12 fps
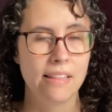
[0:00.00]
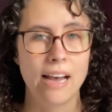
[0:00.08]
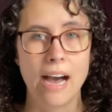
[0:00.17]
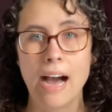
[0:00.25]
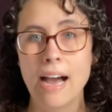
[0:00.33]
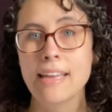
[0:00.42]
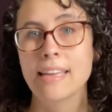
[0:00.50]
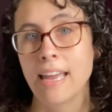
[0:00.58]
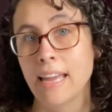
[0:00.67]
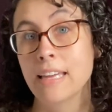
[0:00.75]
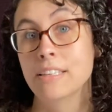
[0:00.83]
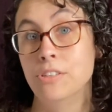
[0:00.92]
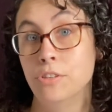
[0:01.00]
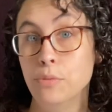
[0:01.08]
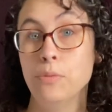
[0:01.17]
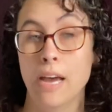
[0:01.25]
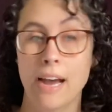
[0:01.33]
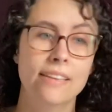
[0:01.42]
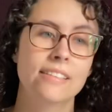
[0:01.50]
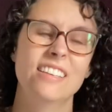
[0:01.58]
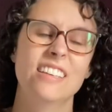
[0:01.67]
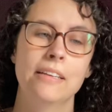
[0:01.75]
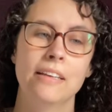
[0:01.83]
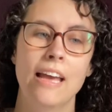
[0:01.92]
I can't do that.
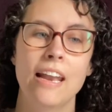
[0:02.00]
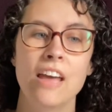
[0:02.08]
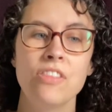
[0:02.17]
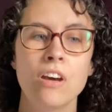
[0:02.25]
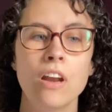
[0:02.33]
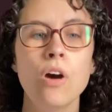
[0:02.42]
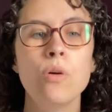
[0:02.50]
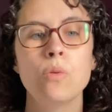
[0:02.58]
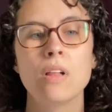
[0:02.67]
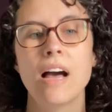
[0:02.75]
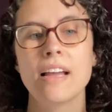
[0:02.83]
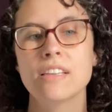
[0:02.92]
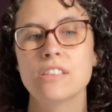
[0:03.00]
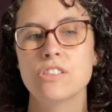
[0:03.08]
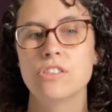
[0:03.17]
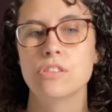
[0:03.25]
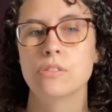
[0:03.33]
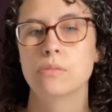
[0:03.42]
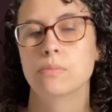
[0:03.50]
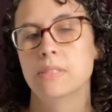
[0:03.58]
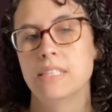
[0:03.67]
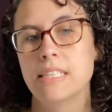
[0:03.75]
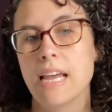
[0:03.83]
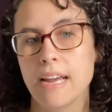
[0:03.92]
And I thought, oh, well, I could just do
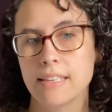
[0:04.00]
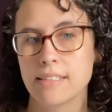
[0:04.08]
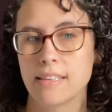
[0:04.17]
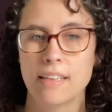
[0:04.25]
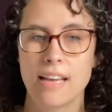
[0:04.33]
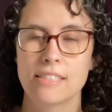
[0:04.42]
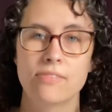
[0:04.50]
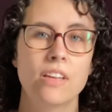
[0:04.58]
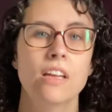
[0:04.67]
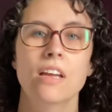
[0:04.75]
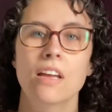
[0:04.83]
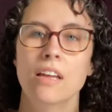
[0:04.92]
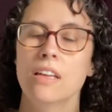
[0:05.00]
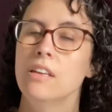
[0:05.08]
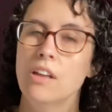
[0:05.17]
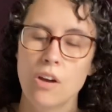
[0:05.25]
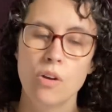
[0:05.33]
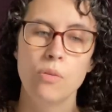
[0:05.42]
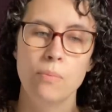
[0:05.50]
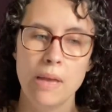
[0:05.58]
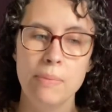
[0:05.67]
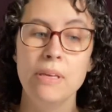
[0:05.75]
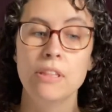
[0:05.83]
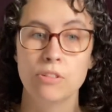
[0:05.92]
6, and no,
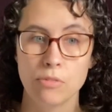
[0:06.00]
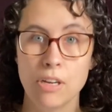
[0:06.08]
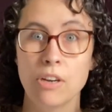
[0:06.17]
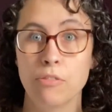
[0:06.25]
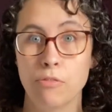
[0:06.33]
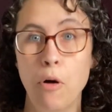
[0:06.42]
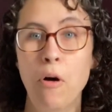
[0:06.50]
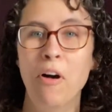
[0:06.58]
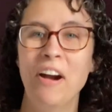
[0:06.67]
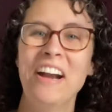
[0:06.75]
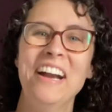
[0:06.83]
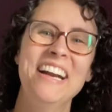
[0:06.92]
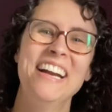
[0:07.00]
maybe 3 or 4,